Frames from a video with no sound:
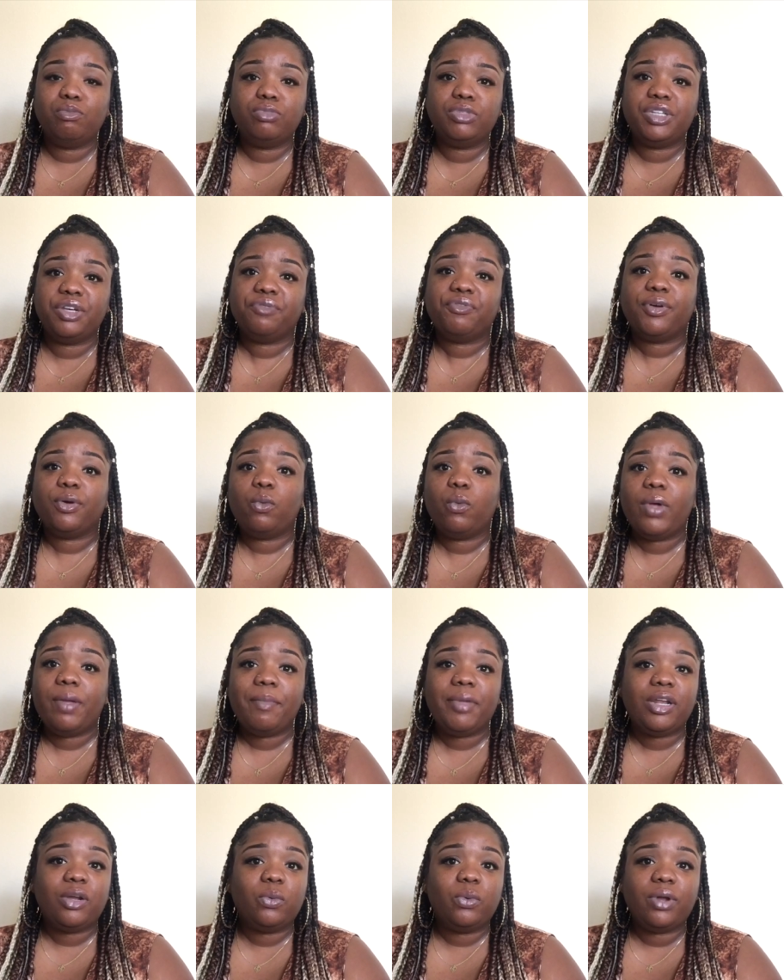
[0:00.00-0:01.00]
different
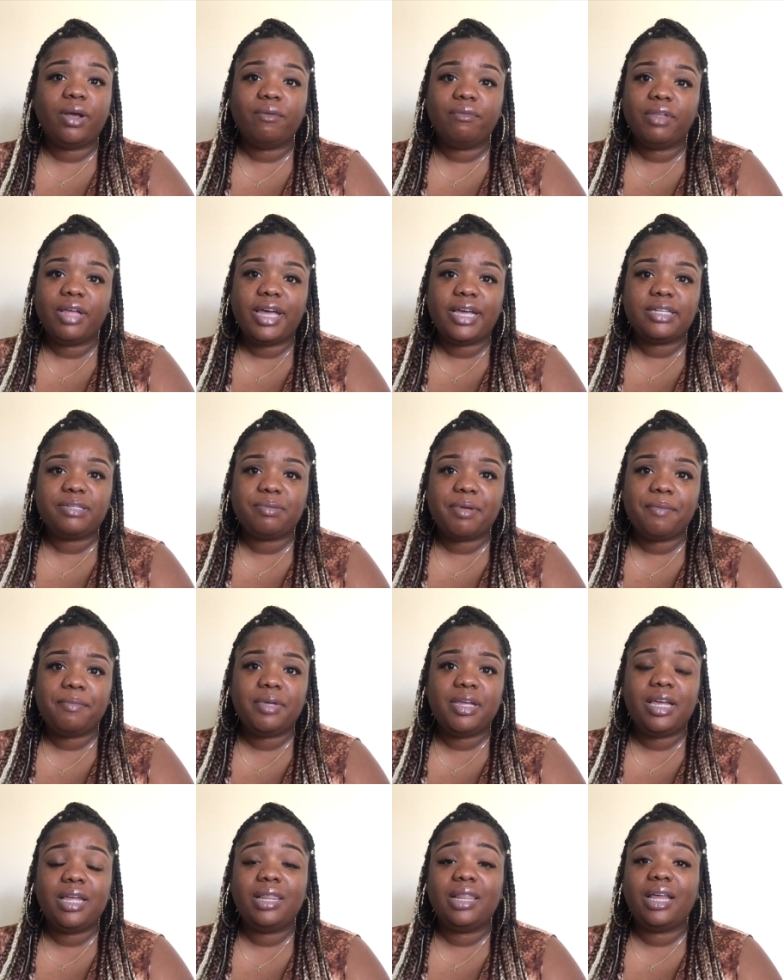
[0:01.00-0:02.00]
women or whatever the case may
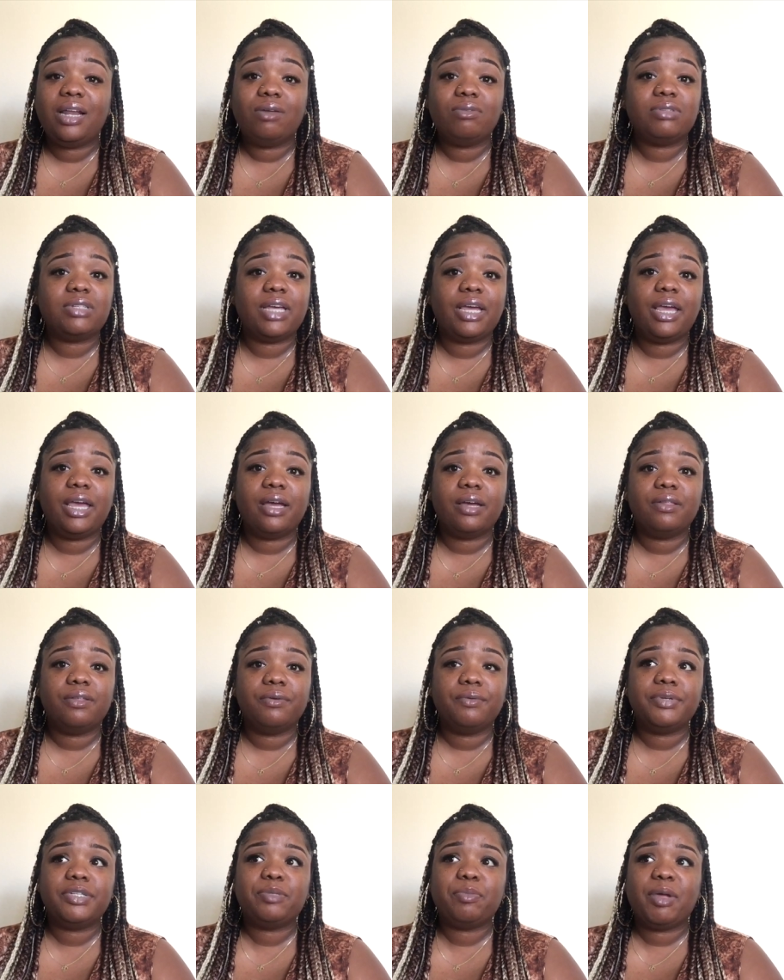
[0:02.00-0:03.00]
be, and they don't take care of their
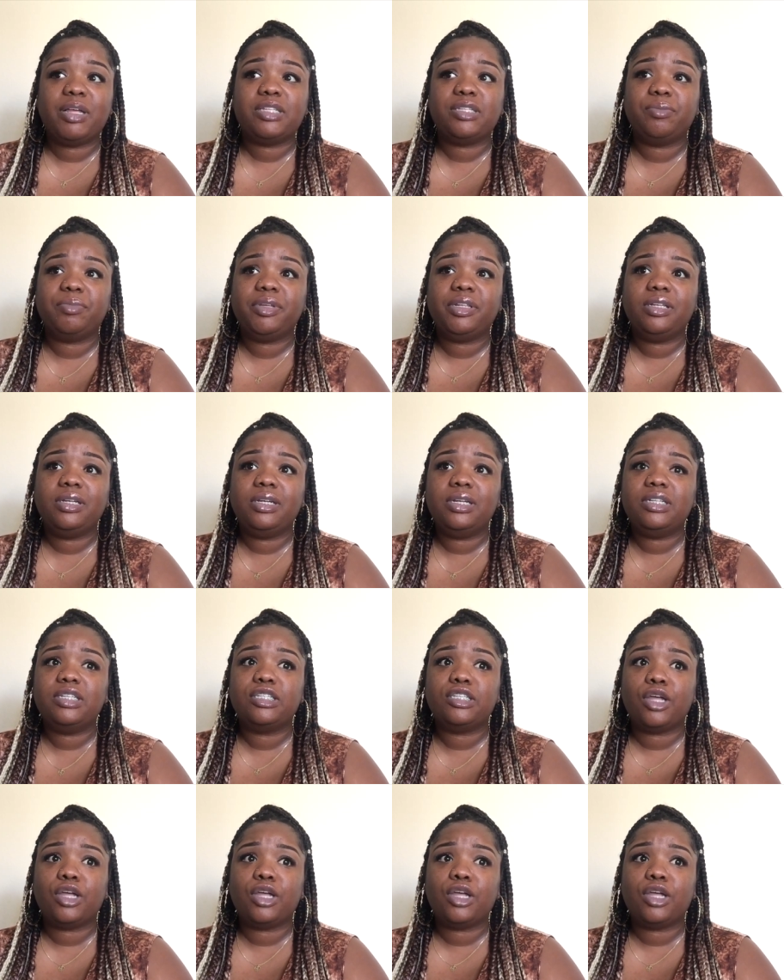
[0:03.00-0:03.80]
responsibilities.